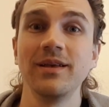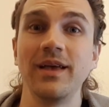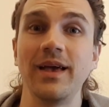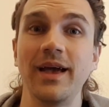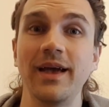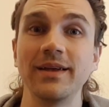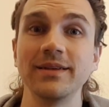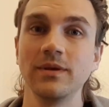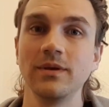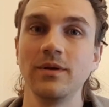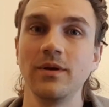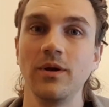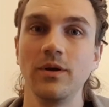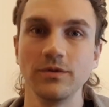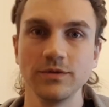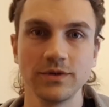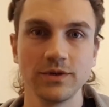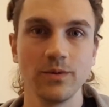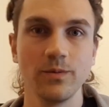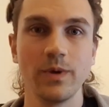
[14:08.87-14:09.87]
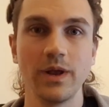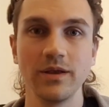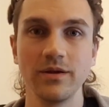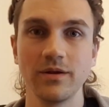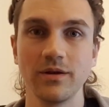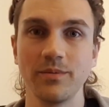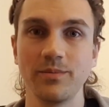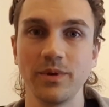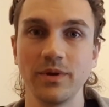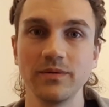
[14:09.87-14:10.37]
And also while you're
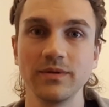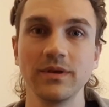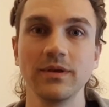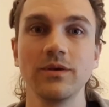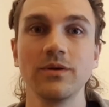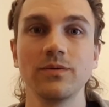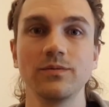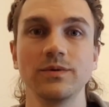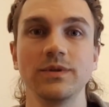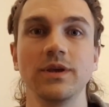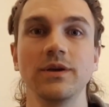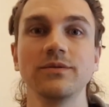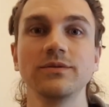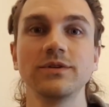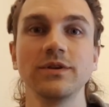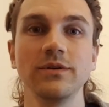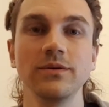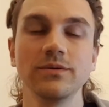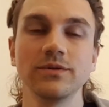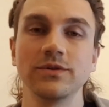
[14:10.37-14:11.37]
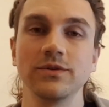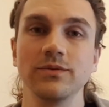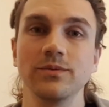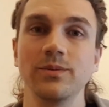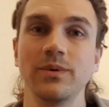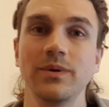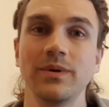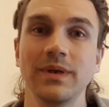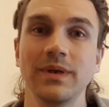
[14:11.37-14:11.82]
uploading your video to YouTube.